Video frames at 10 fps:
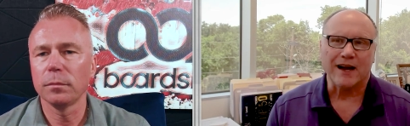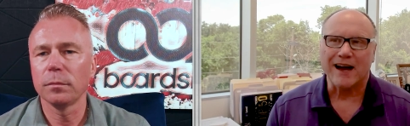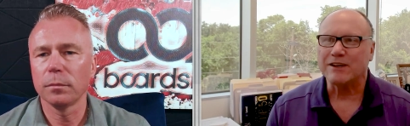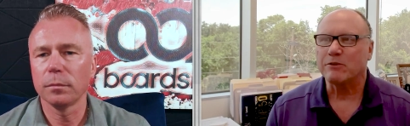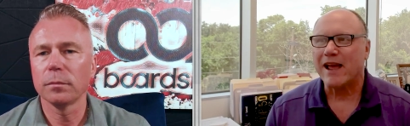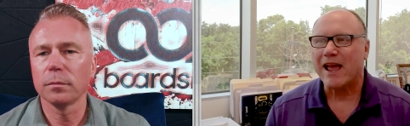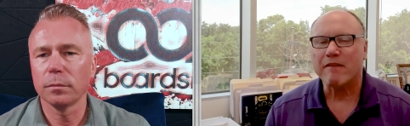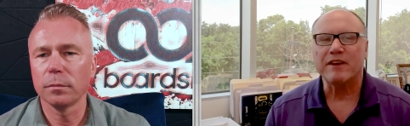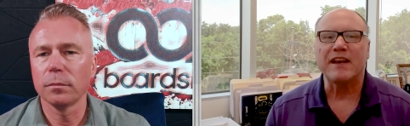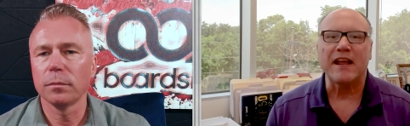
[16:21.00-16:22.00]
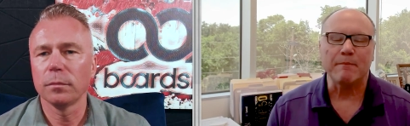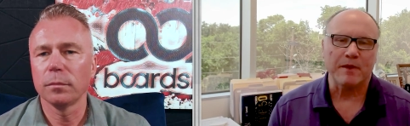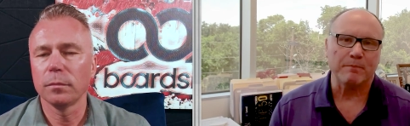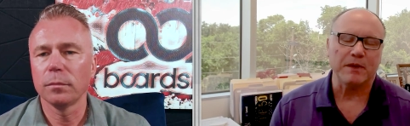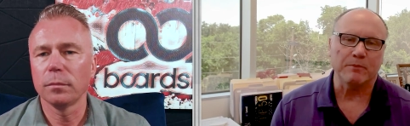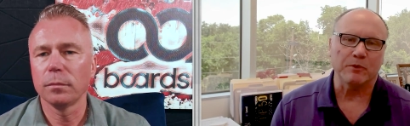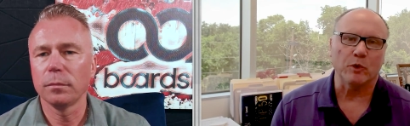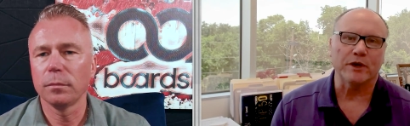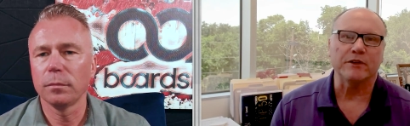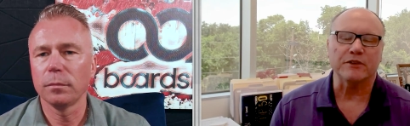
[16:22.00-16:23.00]
Speaker 1: I don't have a name that
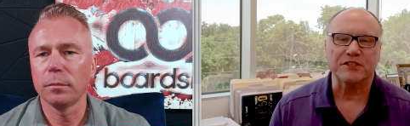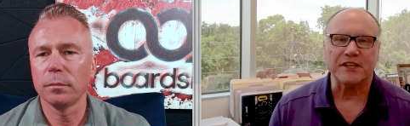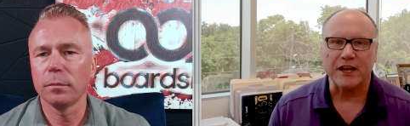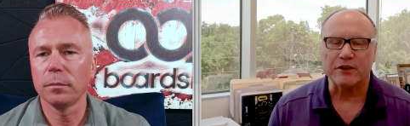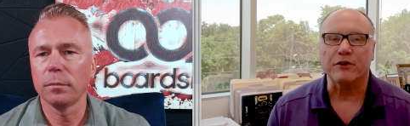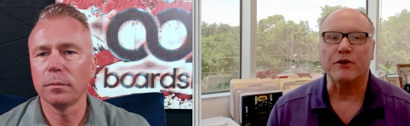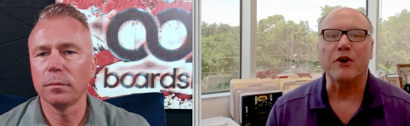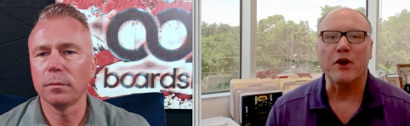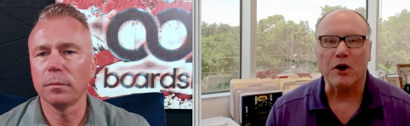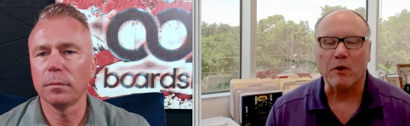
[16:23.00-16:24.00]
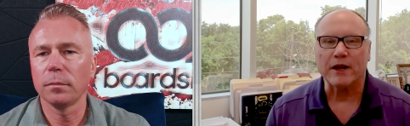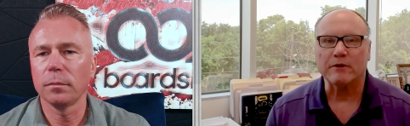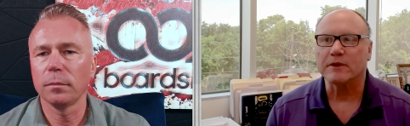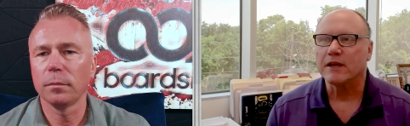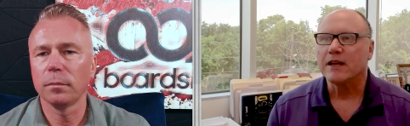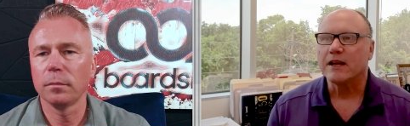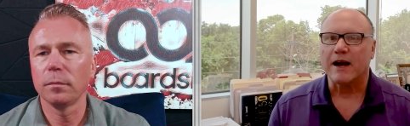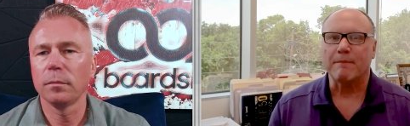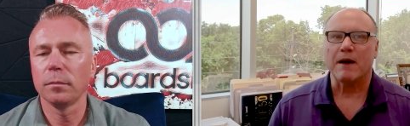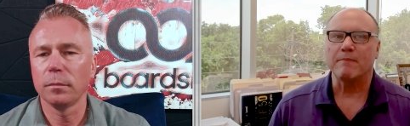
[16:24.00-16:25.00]
people would understand or know.
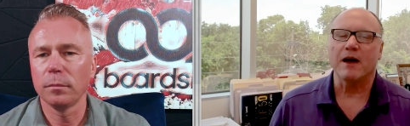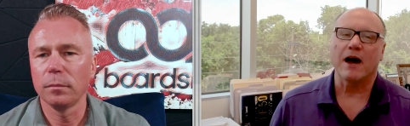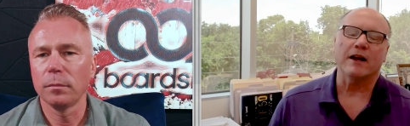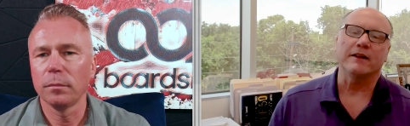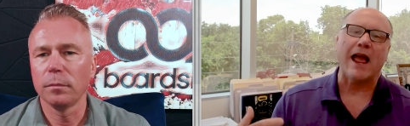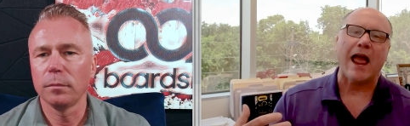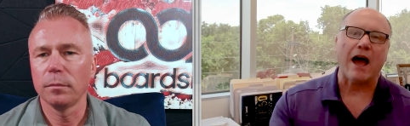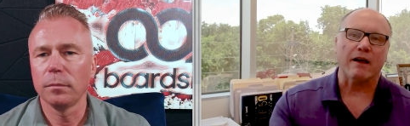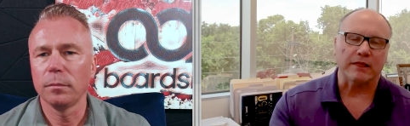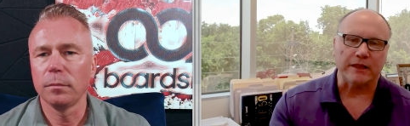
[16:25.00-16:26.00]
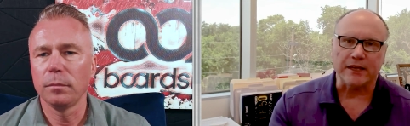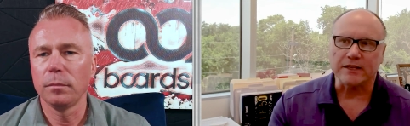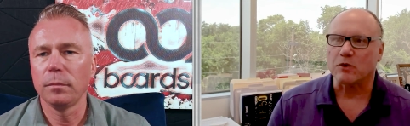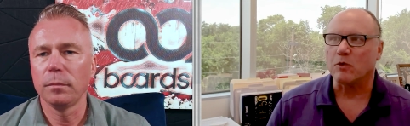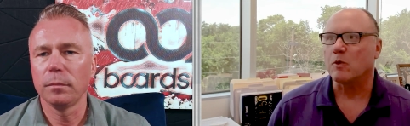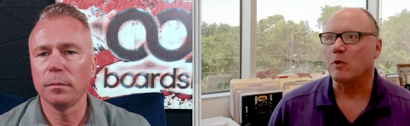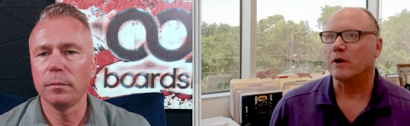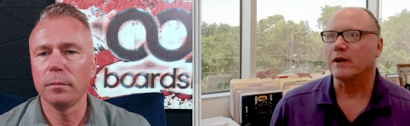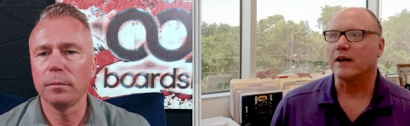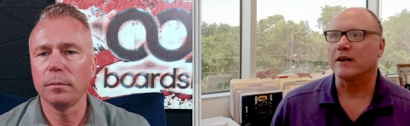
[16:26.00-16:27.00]
I'm not an athlete
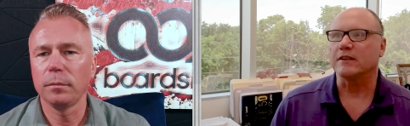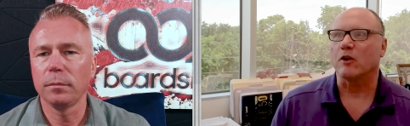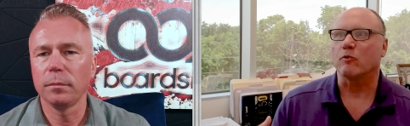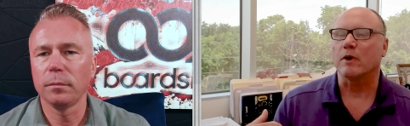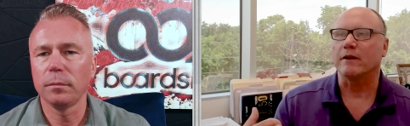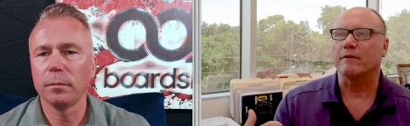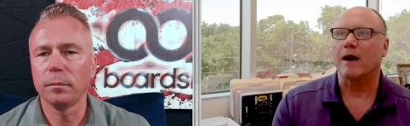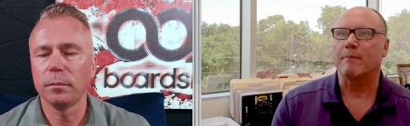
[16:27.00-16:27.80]
or I'm